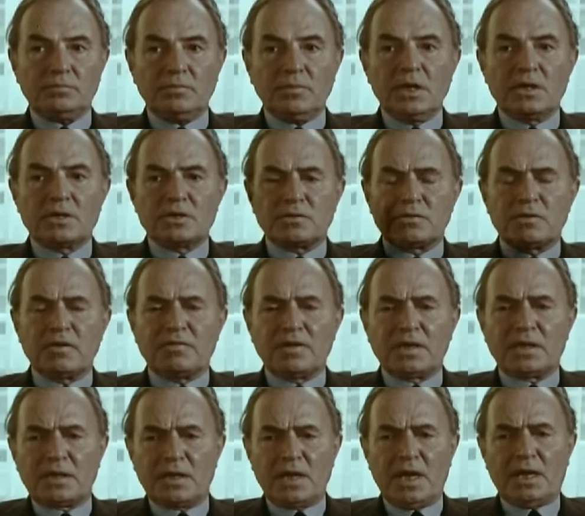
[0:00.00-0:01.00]

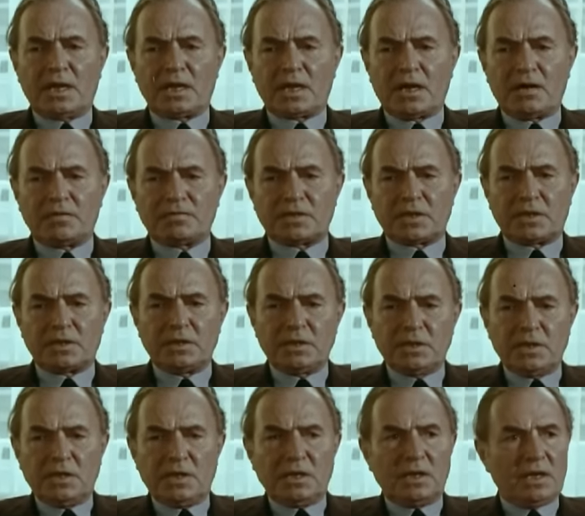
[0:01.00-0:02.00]
terrific king after
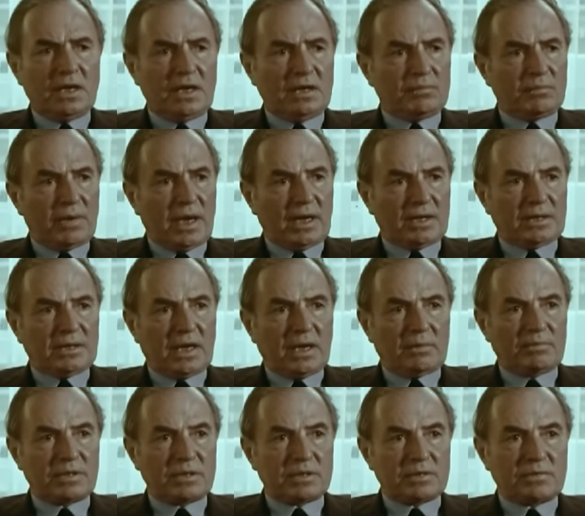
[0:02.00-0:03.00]
he'd made that
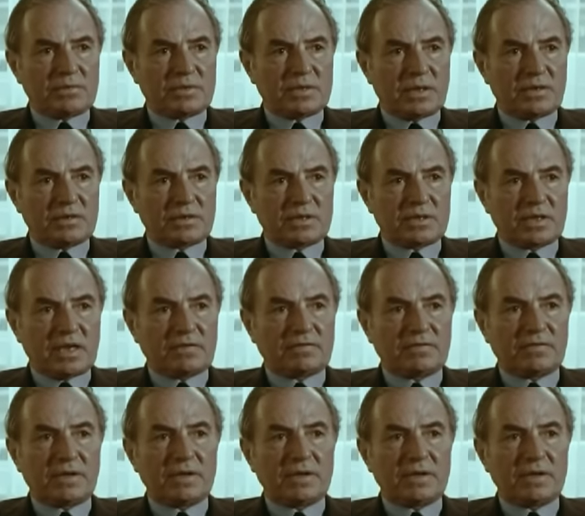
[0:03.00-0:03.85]
because it was so successful.